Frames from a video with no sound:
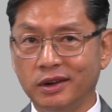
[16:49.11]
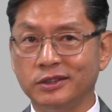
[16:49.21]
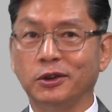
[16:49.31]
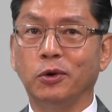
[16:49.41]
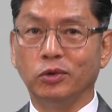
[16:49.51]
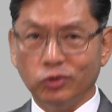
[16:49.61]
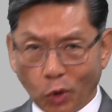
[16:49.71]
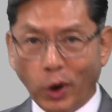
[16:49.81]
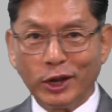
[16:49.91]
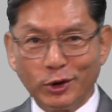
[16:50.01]
So
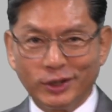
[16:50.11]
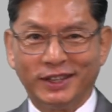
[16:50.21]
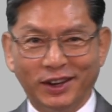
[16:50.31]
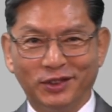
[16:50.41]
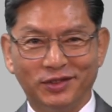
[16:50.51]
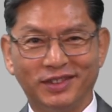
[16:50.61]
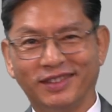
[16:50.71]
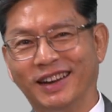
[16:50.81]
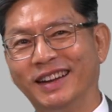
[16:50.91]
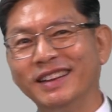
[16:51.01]
knowing yourself,
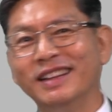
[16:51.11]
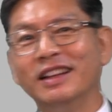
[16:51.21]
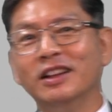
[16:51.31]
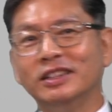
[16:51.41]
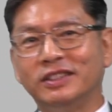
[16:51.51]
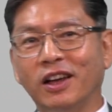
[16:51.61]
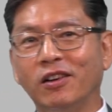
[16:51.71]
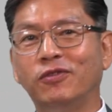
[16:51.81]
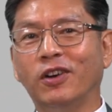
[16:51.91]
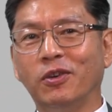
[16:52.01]
right?
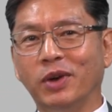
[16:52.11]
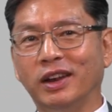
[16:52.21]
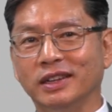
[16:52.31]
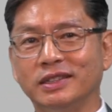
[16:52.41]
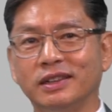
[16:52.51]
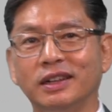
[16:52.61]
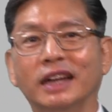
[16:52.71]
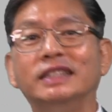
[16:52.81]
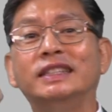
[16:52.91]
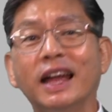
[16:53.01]
Self-awareness.
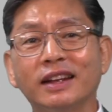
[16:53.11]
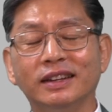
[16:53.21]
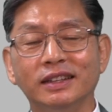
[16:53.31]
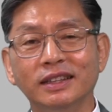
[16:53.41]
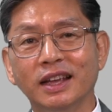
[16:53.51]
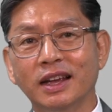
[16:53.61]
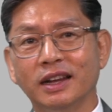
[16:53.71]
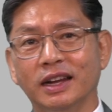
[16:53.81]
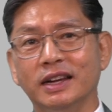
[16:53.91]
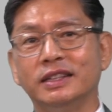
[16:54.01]
And second
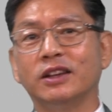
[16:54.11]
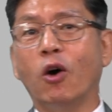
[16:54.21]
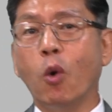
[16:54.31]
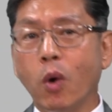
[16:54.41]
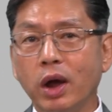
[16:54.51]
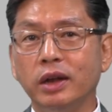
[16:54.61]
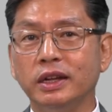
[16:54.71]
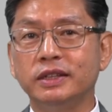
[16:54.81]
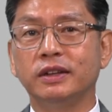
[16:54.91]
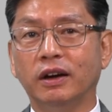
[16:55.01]
is
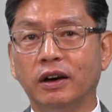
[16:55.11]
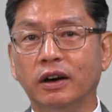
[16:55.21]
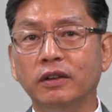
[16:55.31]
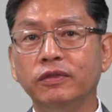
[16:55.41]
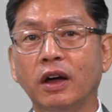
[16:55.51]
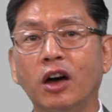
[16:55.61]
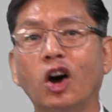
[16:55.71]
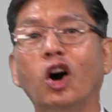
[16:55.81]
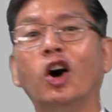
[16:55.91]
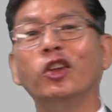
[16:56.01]
awareness of
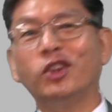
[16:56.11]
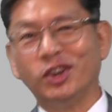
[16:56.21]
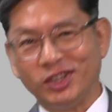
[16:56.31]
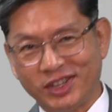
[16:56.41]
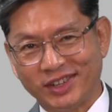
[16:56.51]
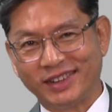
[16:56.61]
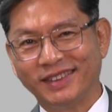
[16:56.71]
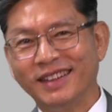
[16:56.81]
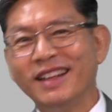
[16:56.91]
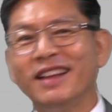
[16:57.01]
others.
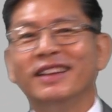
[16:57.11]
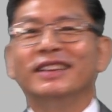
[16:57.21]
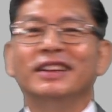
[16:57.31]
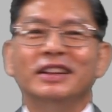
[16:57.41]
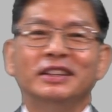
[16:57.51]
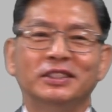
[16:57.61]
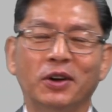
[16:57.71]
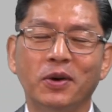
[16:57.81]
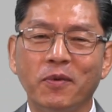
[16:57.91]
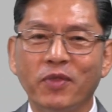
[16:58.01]

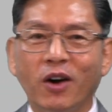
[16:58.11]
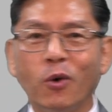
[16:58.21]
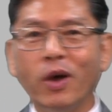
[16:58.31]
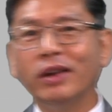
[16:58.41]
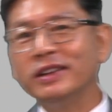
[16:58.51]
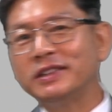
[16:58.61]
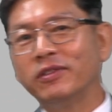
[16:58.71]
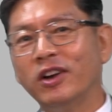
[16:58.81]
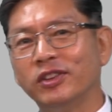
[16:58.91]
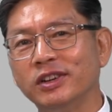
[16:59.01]
So awareness of
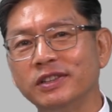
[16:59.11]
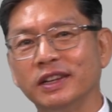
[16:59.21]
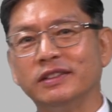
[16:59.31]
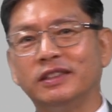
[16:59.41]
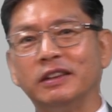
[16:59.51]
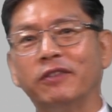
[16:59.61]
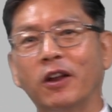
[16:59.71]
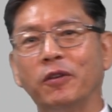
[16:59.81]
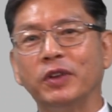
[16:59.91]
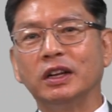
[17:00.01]
others is
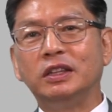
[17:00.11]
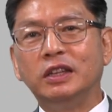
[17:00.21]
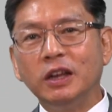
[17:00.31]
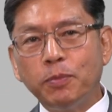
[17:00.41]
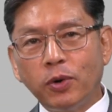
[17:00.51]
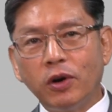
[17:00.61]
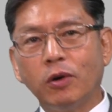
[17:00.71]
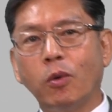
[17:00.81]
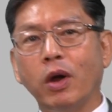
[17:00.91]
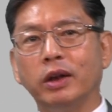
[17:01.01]
developing a deeper
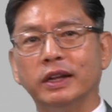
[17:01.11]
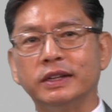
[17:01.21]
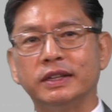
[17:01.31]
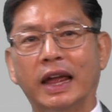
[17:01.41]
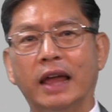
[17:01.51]
awareness